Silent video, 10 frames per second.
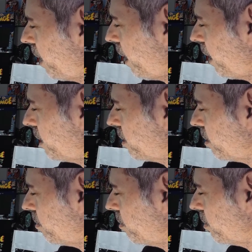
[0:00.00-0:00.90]
add
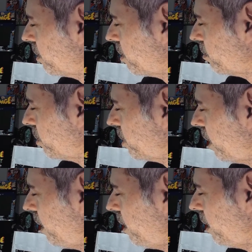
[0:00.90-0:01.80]
some
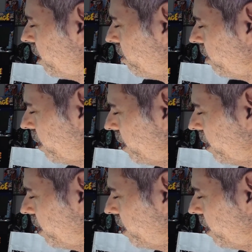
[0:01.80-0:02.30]
shine here, and